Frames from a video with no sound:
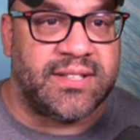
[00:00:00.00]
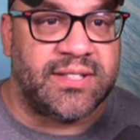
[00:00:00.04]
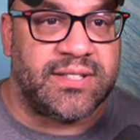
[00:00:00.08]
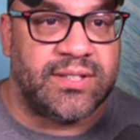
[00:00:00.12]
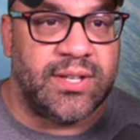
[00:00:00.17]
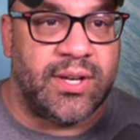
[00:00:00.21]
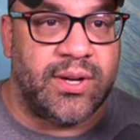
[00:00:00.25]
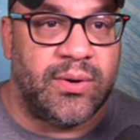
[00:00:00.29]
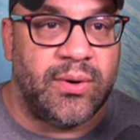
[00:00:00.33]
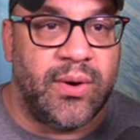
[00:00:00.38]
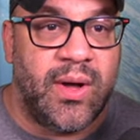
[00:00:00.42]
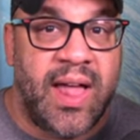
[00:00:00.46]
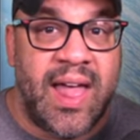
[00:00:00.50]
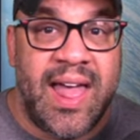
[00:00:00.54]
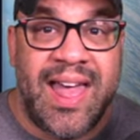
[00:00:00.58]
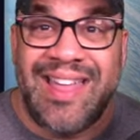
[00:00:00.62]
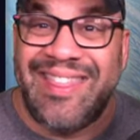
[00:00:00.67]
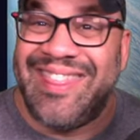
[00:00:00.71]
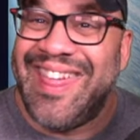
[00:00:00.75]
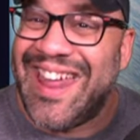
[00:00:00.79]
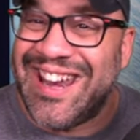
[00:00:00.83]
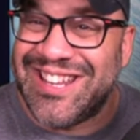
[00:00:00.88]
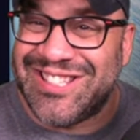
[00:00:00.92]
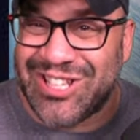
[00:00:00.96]
So
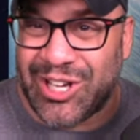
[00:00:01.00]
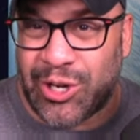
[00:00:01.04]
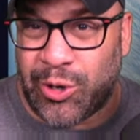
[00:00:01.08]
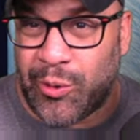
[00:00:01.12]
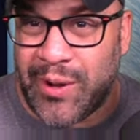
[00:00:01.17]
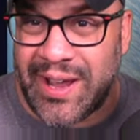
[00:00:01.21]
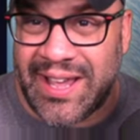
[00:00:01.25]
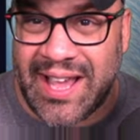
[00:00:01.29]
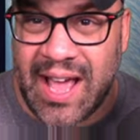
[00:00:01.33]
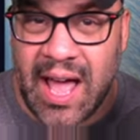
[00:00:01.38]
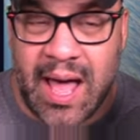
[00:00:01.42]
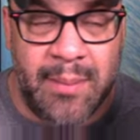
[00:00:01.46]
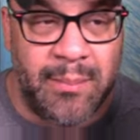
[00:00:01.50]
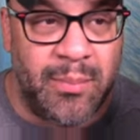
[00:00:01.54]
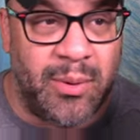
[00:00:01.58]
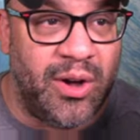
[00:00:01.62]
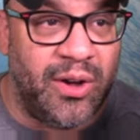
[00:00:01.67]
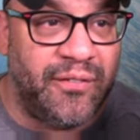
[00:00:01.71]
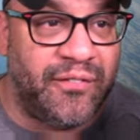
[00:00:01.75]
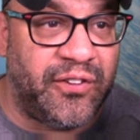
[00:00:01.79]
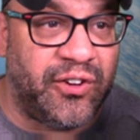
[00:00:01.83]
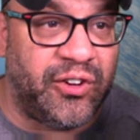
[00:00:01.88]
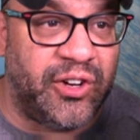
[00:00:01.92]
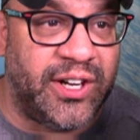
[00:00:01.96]
that is a great combo
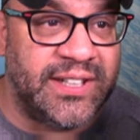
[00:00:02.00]
if you're